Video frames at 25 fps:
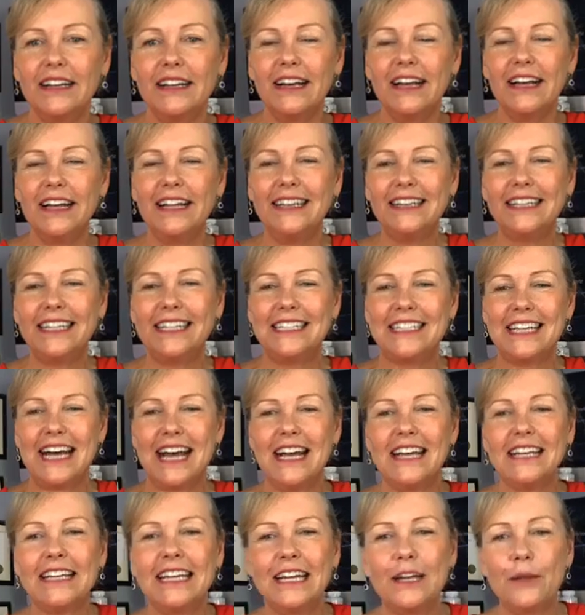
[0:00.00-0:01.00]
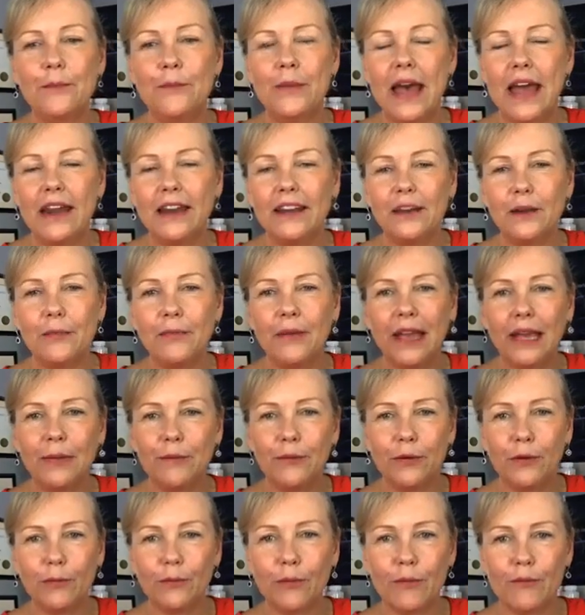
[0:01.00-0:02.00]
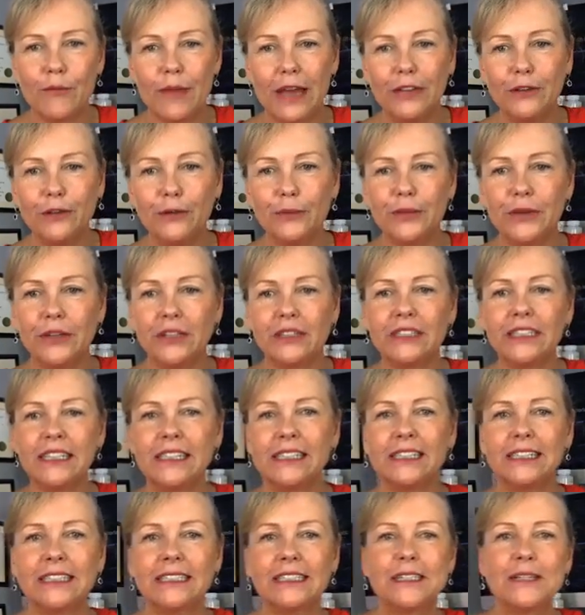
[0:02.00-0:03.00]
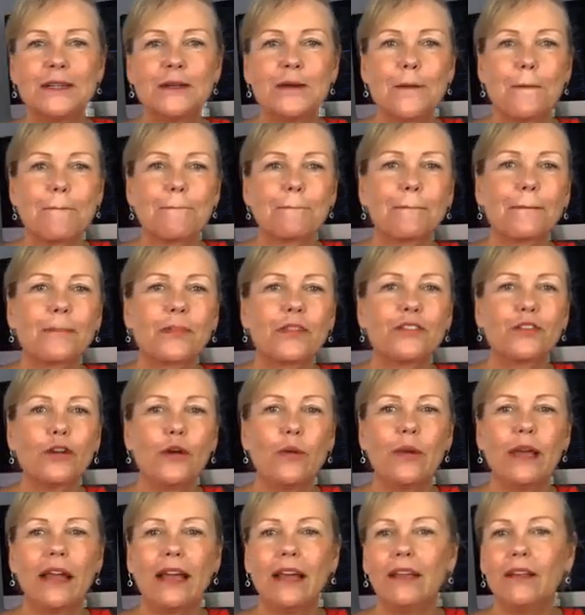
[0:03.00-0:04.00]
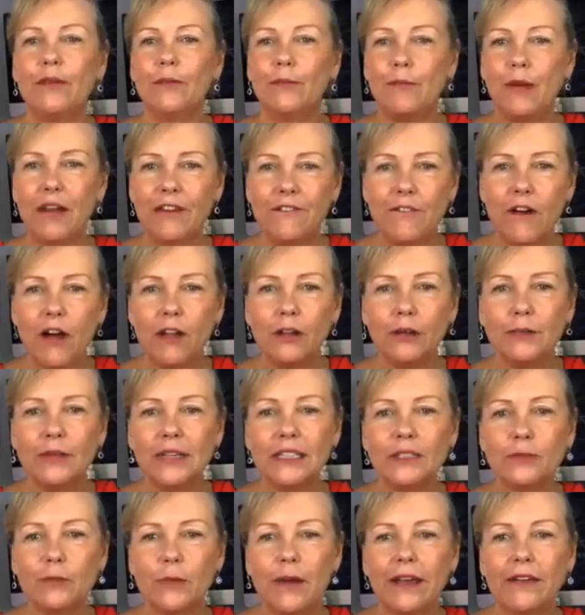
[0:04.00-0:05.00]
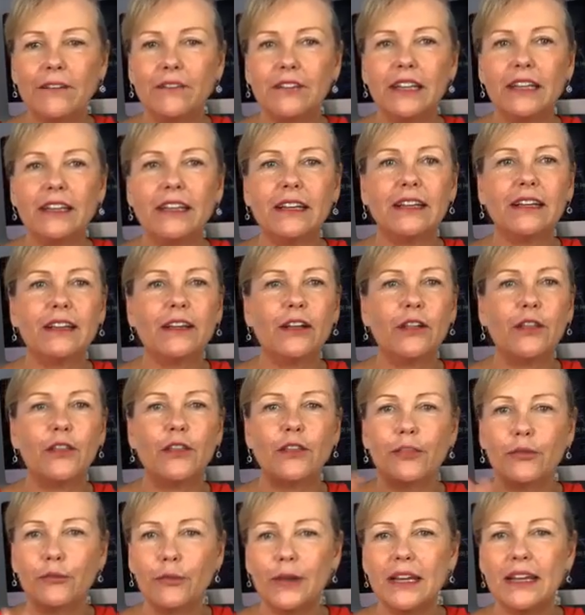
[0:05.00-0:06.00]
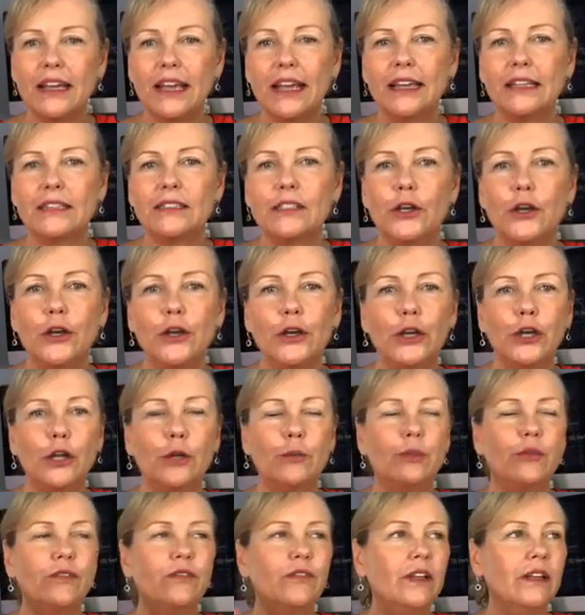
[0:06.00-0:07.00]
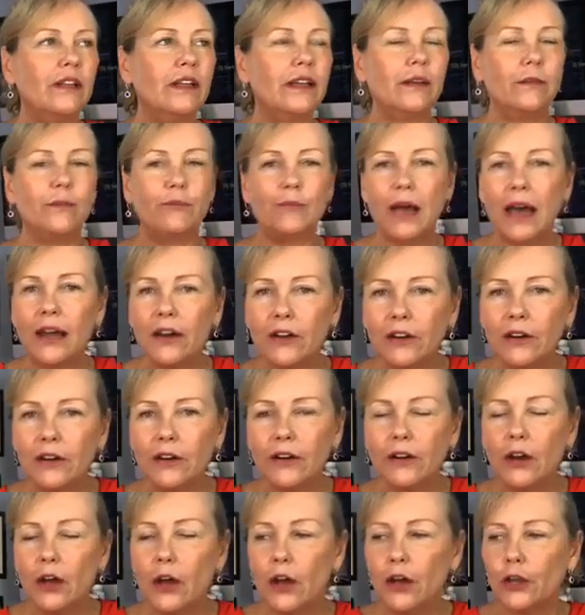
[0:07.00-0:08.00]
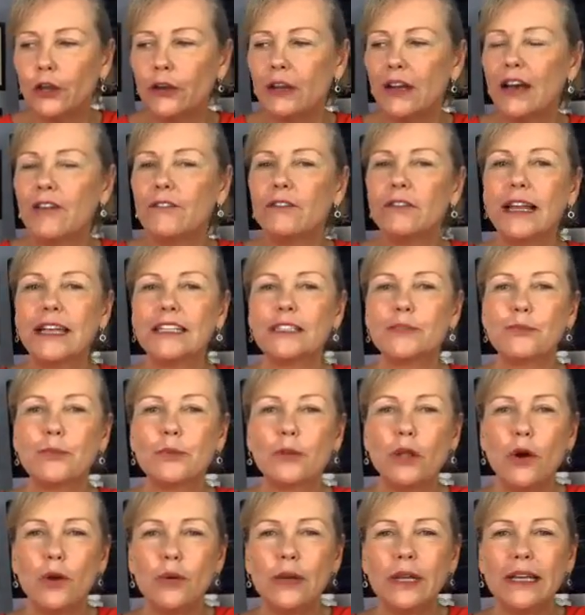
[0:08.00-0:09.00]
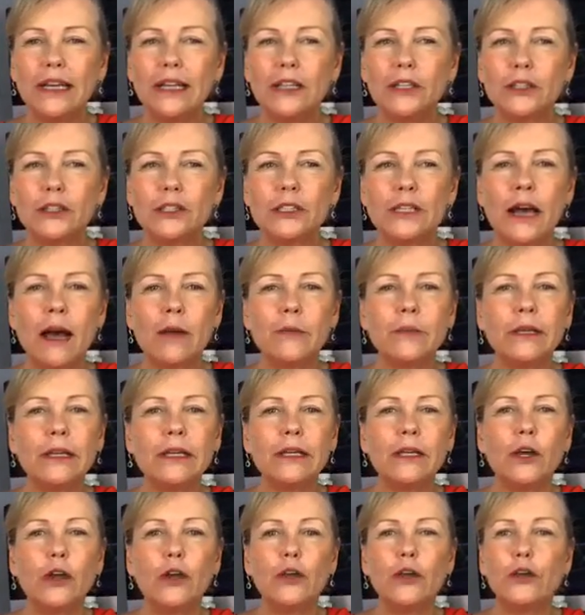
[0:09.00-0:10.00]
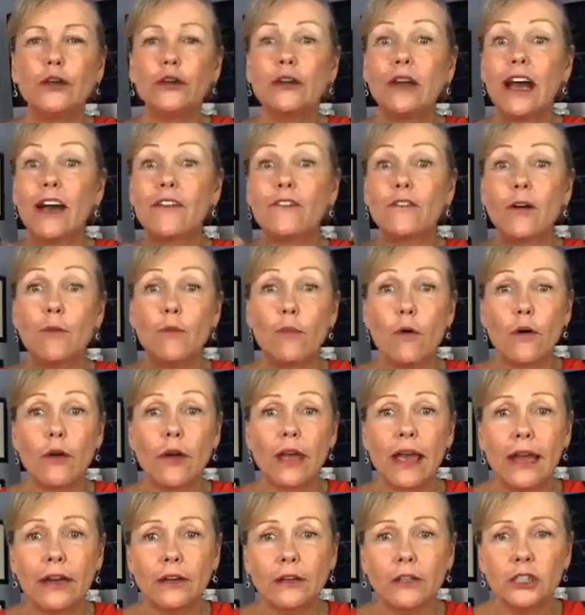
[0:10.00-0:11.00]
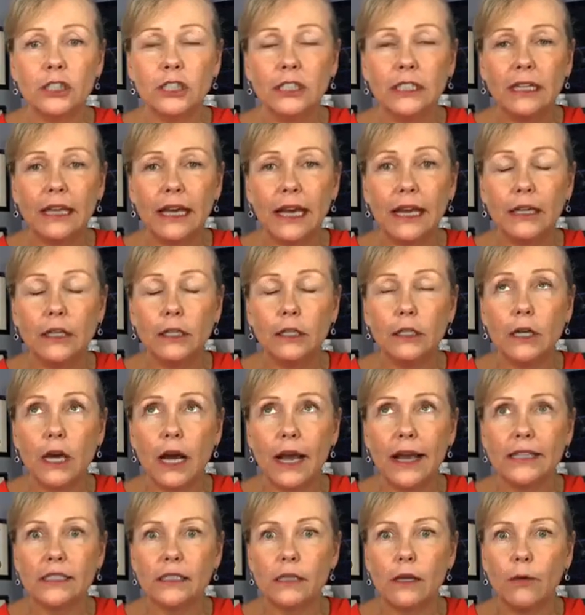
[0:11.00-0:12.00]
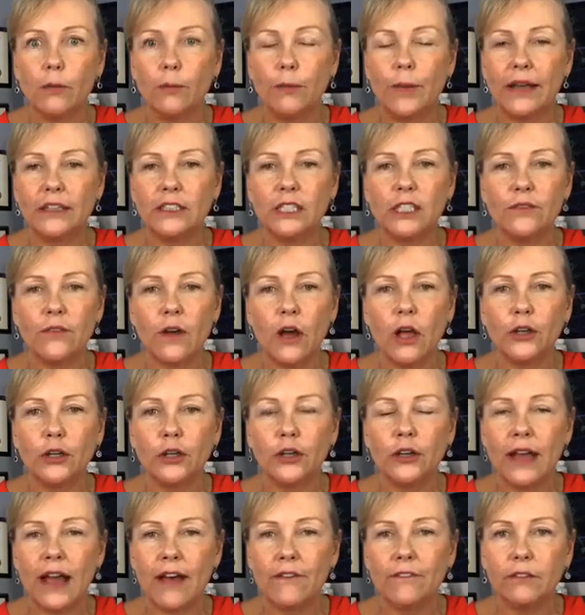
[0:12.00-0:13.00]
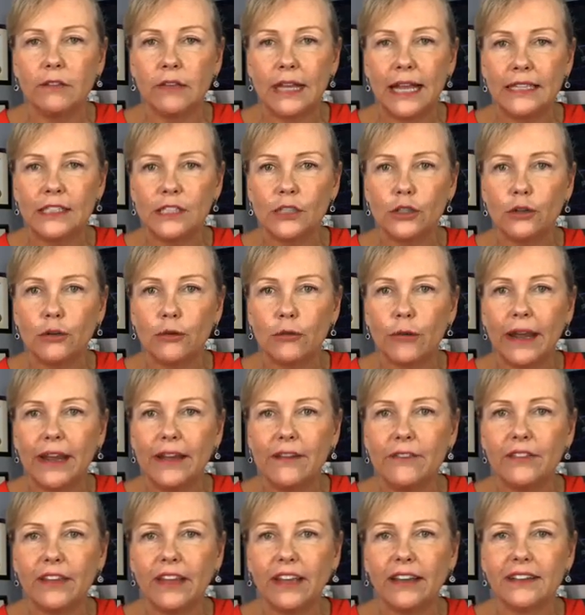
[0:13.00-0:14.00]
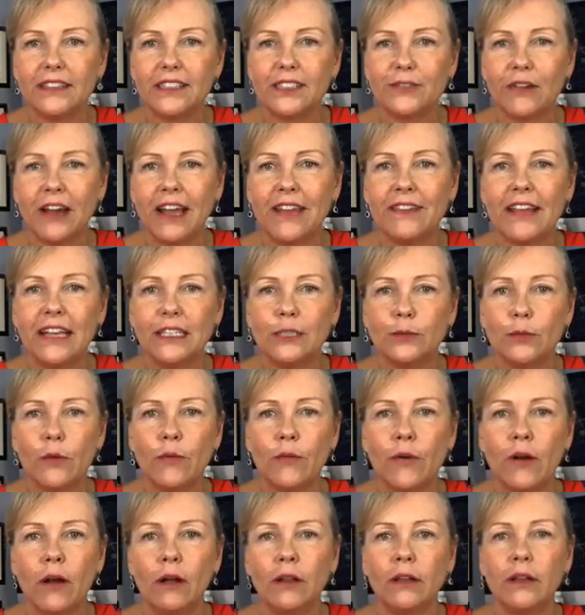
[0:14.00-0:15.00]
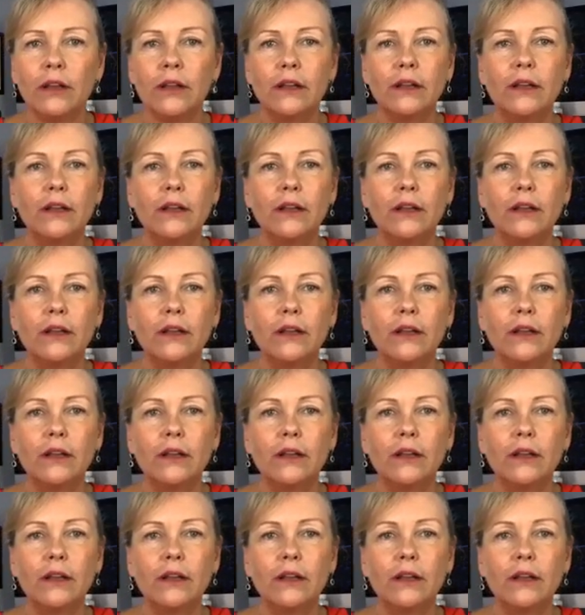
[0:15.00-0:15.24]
Hey Linda, get a pen and a paper, we're menu building. So by following this way of eating, 3 days, you're going to be feeling better, you're going to have less bloating in your tummy, you're going to have more energy, and guys, best of all, you're going to have less cravings, right? That's what we're all,